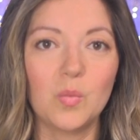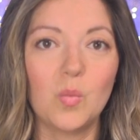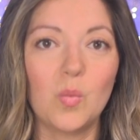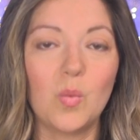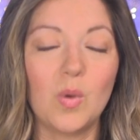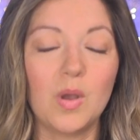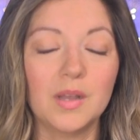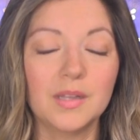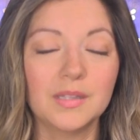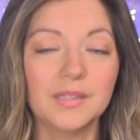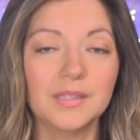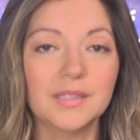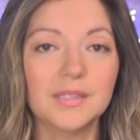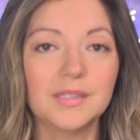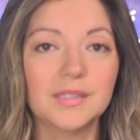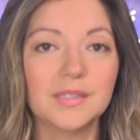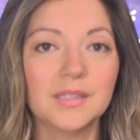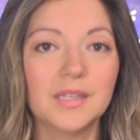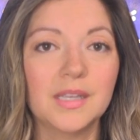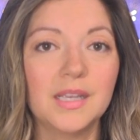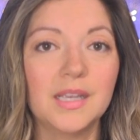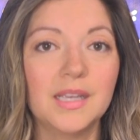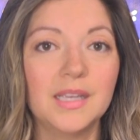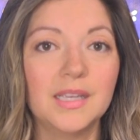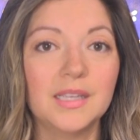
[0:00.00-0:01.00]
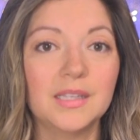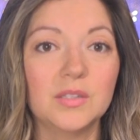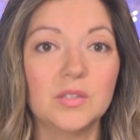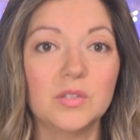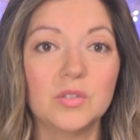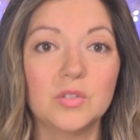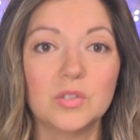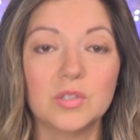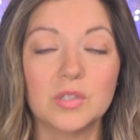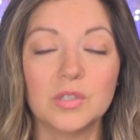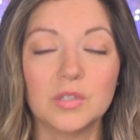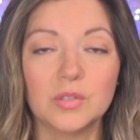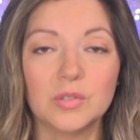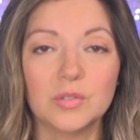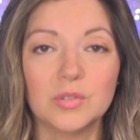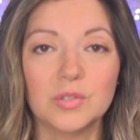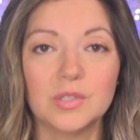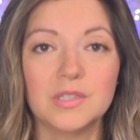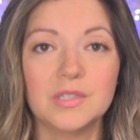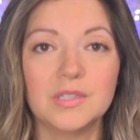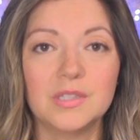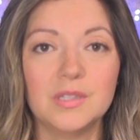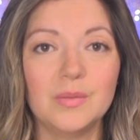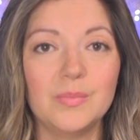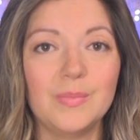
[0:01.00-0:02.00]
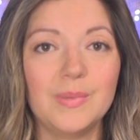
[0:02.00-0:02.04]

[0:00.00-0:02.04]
wants His children to